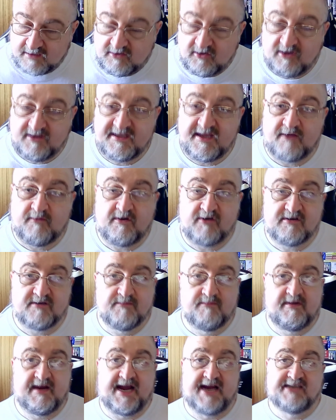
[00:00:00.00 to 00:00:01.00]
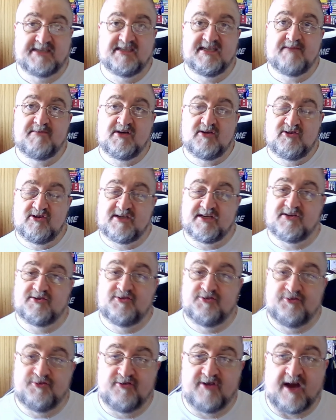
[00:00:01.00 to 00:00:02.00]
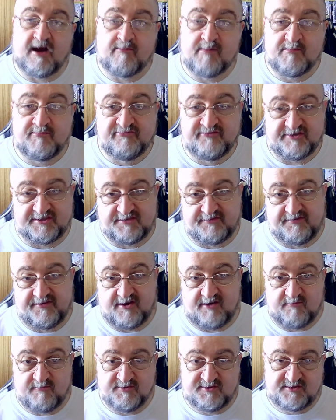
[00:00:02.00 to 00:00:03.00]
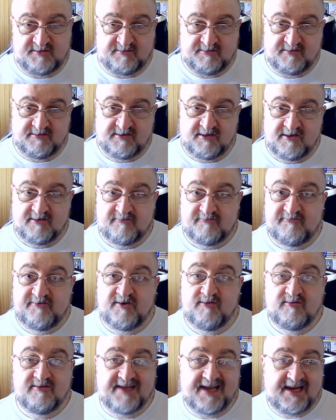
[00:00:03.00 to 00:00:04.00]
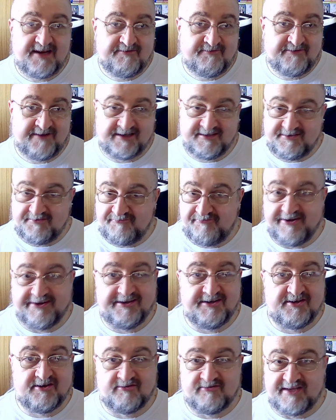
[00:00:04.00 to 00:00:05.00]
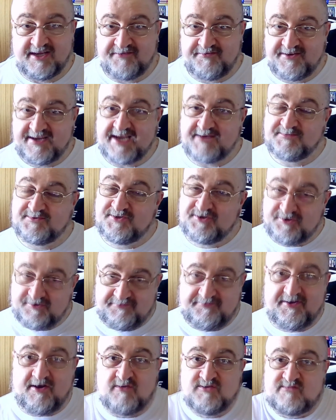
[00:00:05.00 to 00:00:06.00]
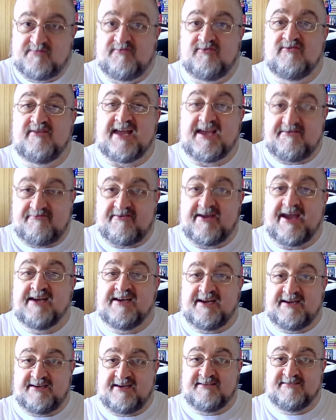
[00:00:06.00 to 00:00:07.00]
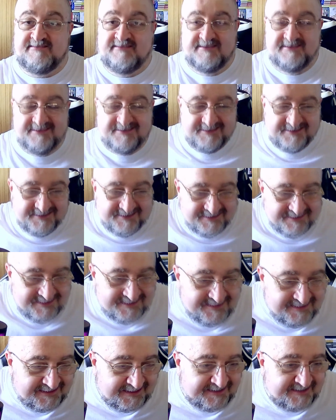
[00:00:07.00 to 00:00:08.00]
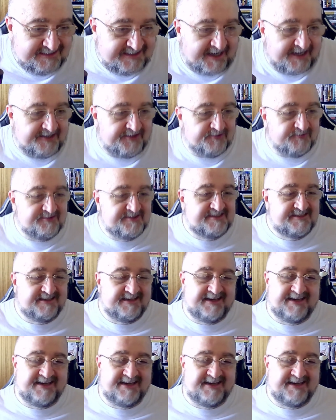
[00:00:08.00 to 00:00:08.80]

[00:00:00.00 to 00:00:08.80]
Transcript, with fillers: Hello there, welcome back. Today we're going to look at two Albert Brooks films, Real Life and Defending Your Life. Yet two films with life in it, and the titles.